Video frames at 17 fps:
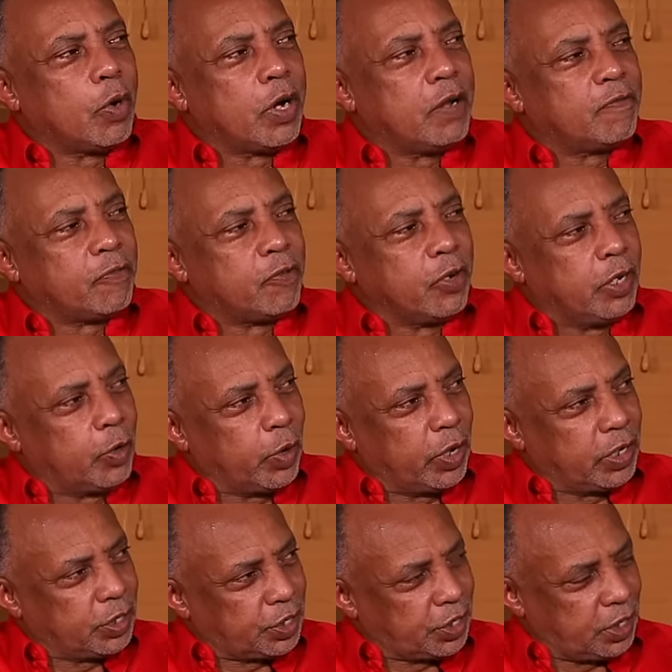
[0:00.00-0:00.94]
with the
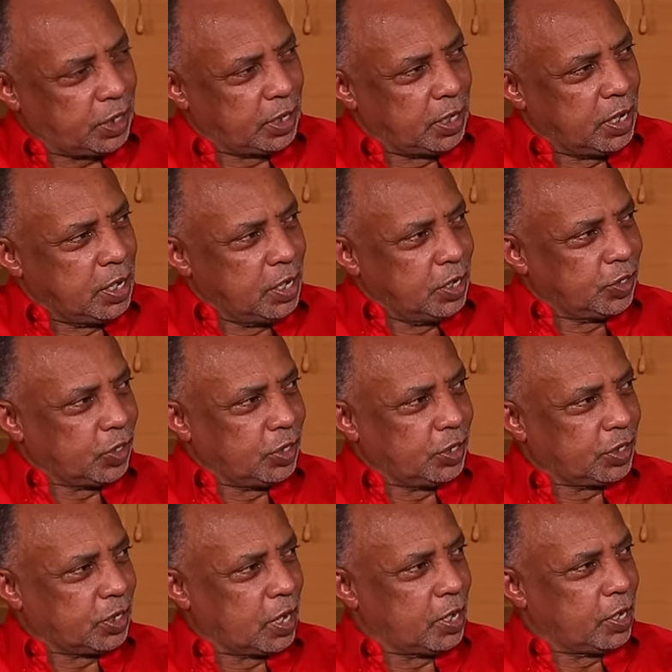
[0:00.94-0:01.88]
frequency. So
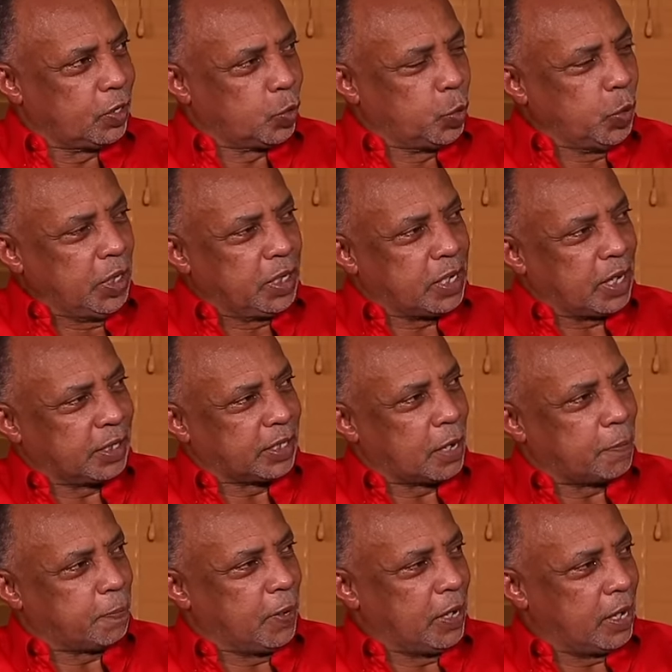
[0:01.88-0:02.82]
instead of the tweeters,
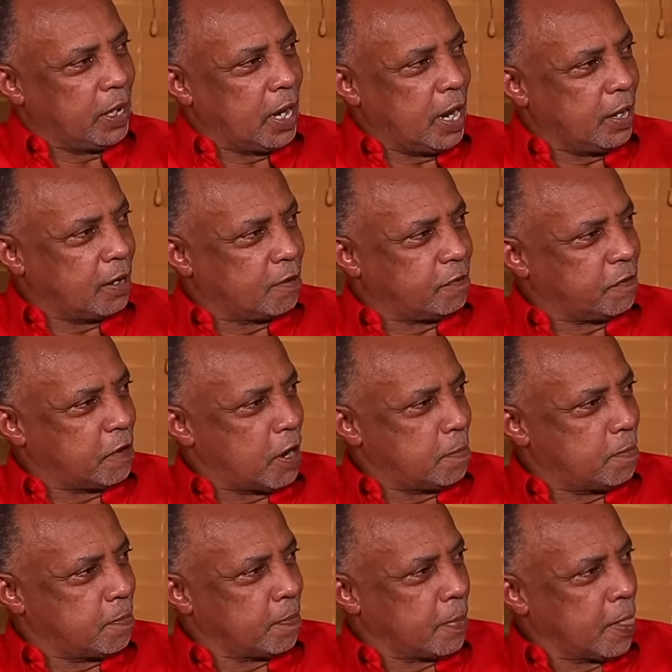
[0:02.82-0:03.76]
I play like
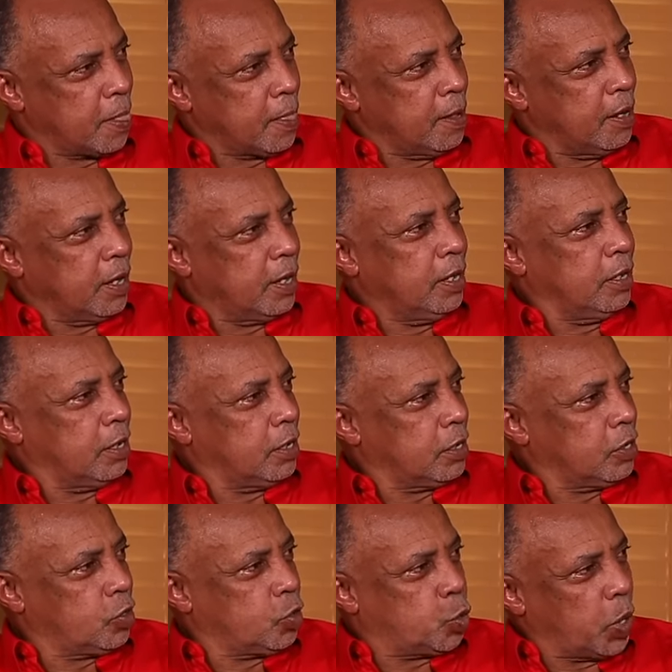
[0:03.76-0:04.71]
from
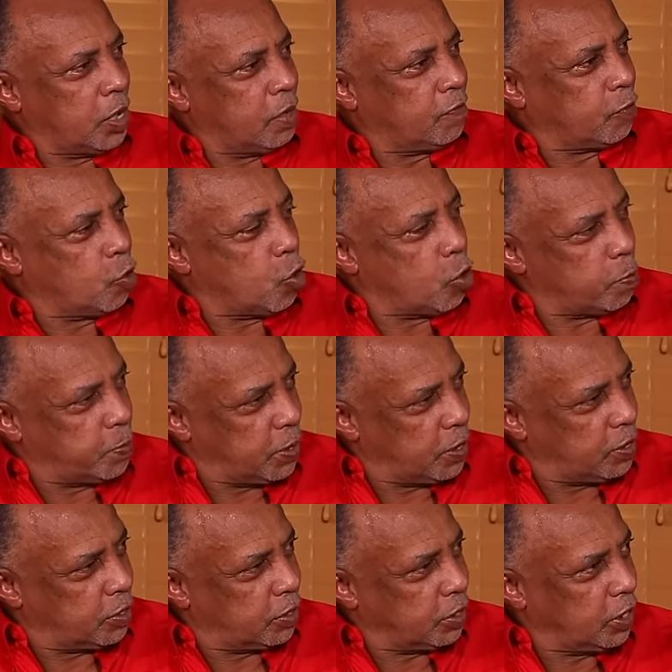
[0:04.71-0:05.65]
12 go up,
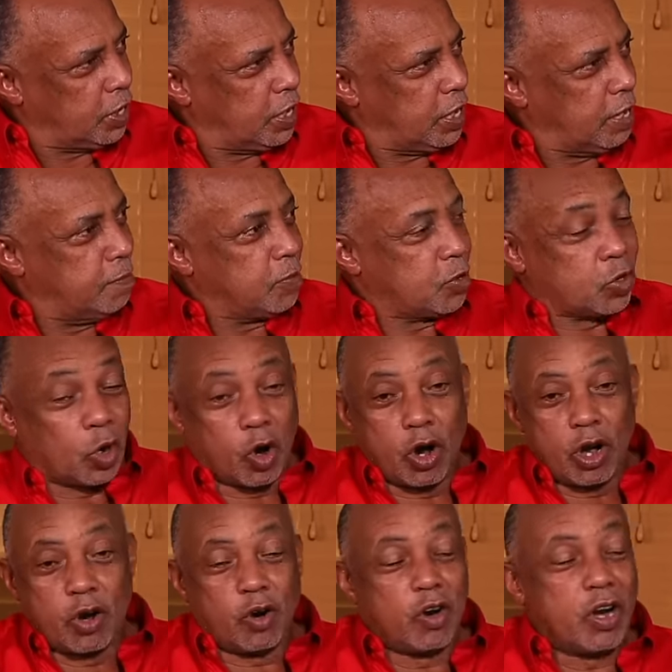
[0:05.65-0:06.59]
you know. Right. Him
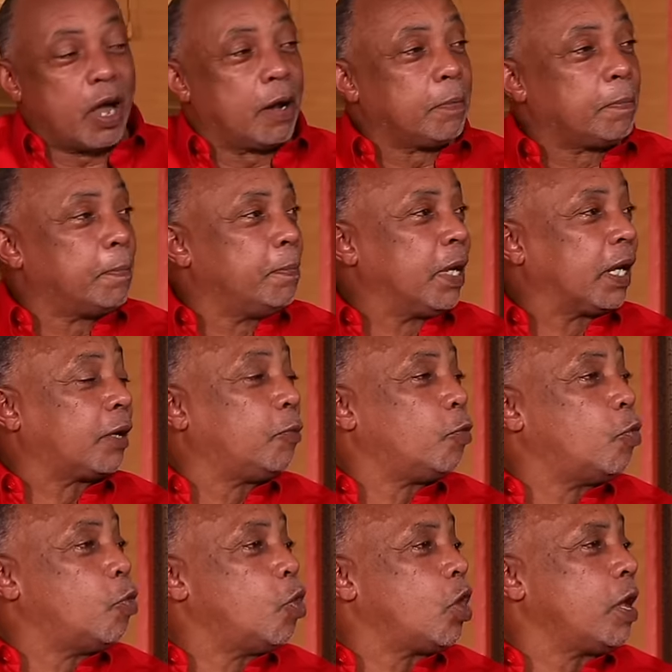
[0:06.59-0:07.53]
turn around and make
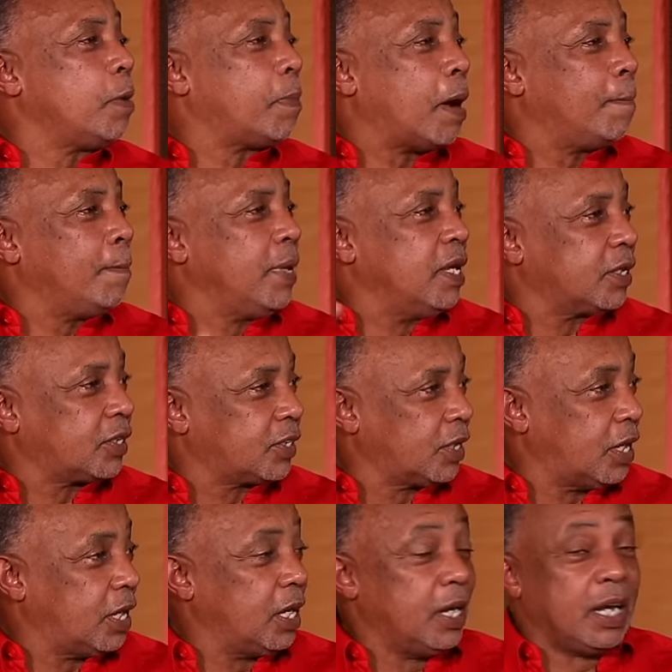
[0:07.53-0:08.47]
whole heap of bass
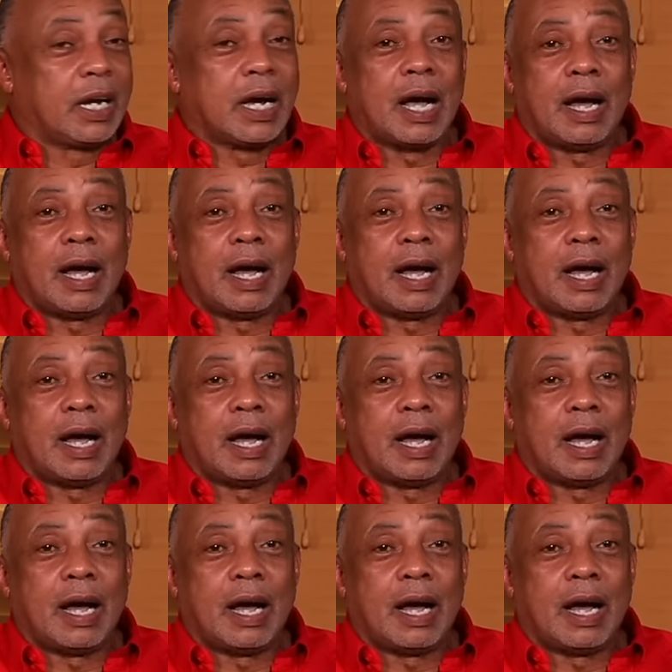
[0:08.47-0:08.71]
and lick